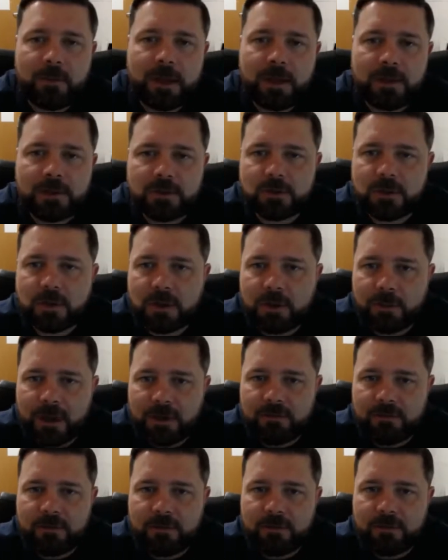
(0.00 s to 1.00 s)
That was really my
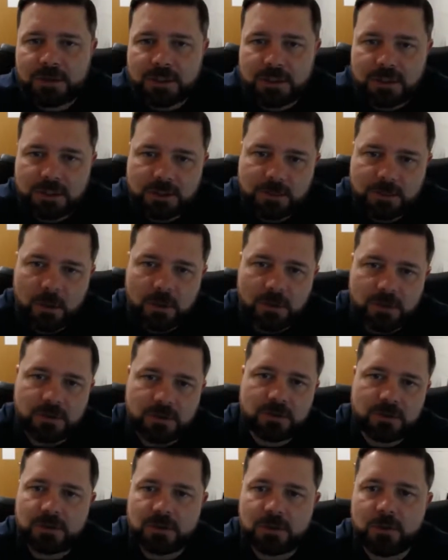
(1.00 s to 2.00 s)
first
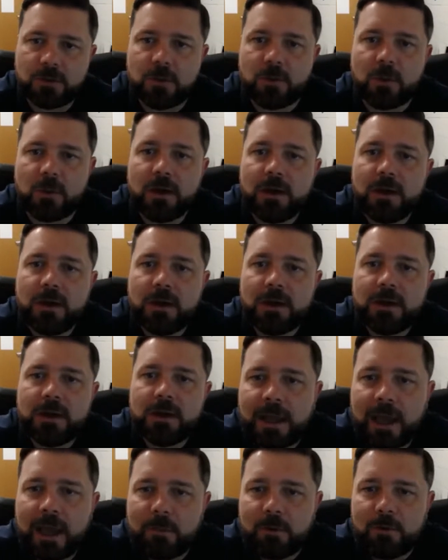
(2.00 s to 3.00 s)
exposure to the
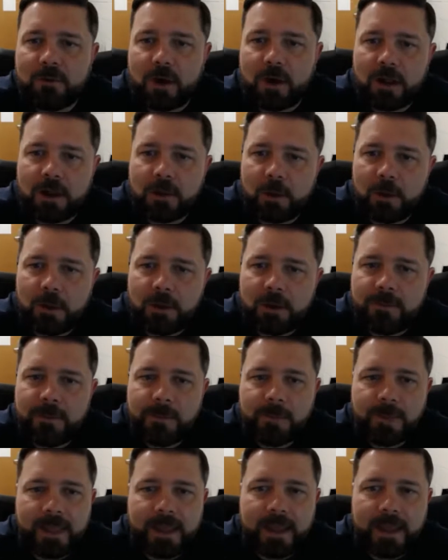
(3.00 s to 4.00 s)
game of volleyball.
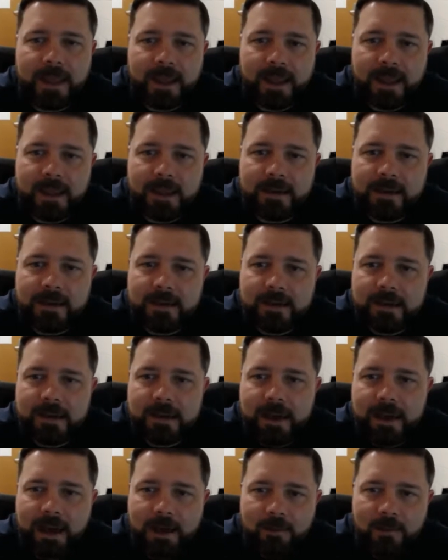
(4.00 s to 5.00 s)
And
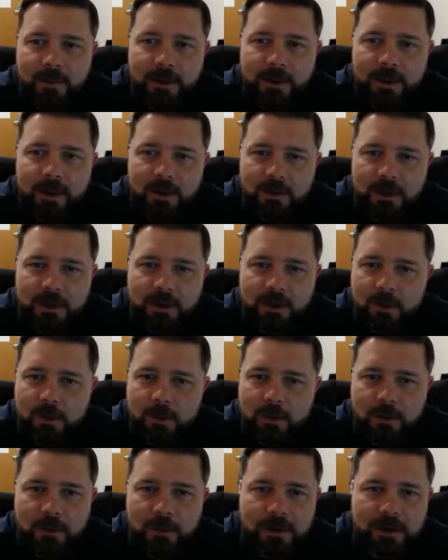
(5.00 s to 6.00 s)
I really only
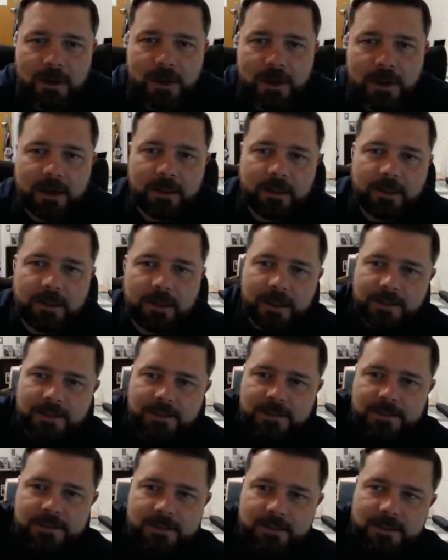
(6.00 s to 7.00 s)
knew uh,
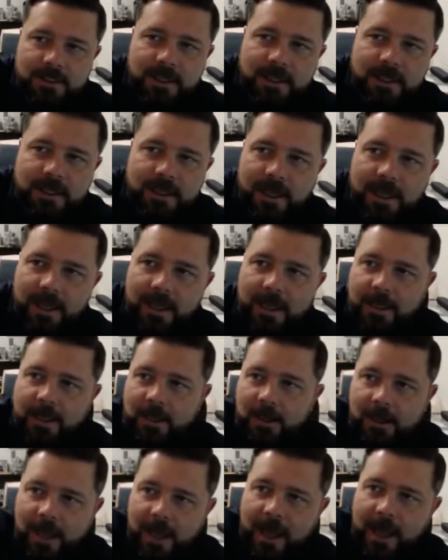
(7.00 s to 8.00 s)
this and
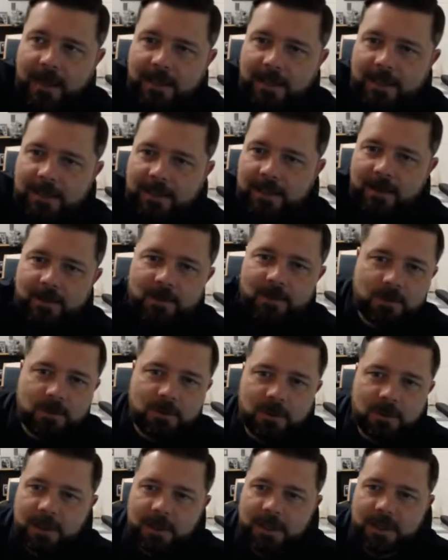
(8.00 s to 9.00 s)
that uh,
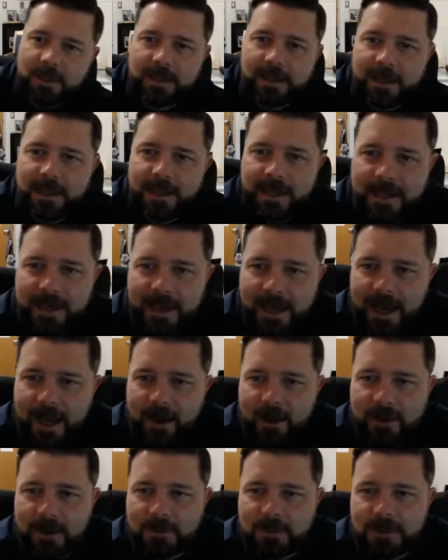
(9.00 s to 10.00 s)
in in and
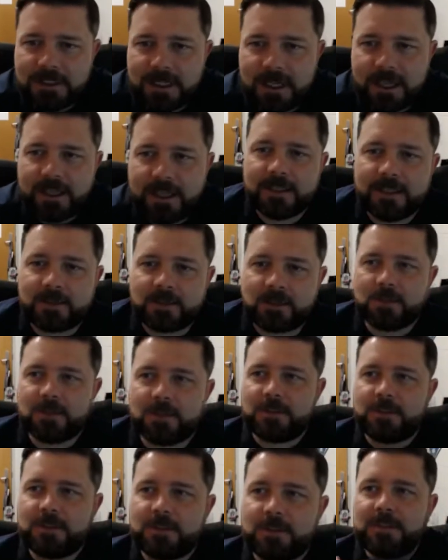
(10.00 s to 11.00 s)
out. That was it. This
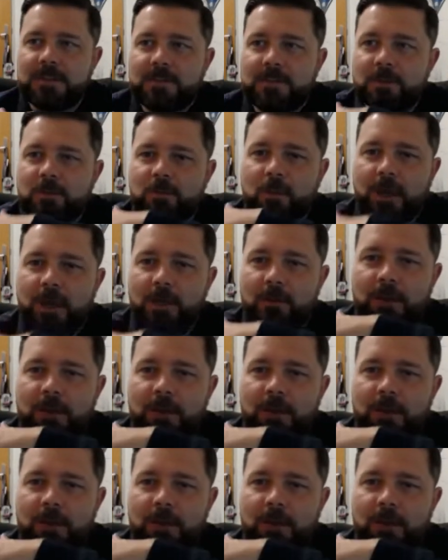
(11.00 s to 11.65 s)
was this was way right.